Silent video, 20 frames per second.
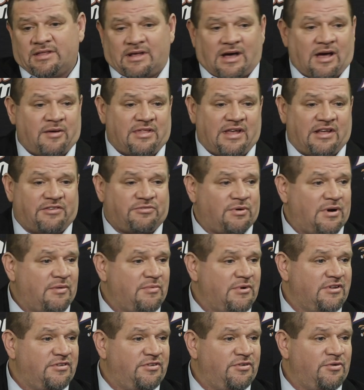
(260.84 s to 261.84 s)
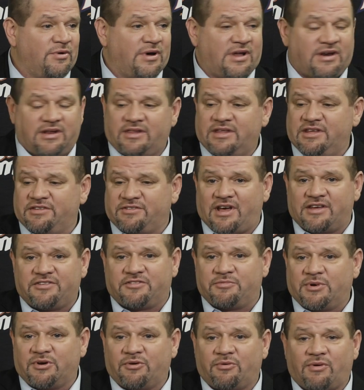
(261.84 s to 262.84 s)
uh, that's what I'm going to do. And these guys
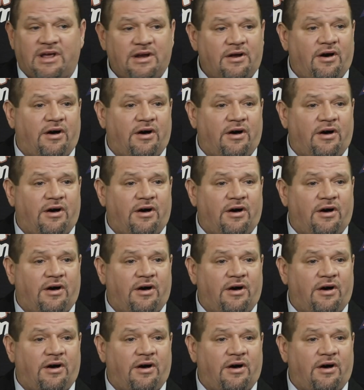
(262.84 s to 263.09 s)
have been great